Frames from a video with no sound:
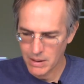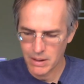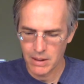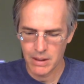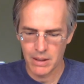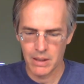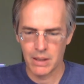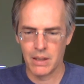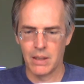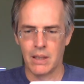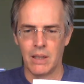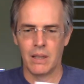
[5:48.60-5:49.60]

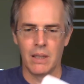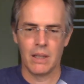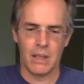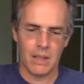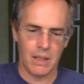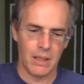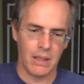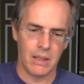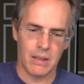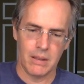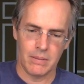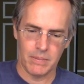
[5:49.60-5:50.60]

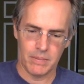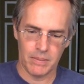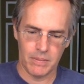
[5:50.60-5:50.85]
No one is speaking in this clip.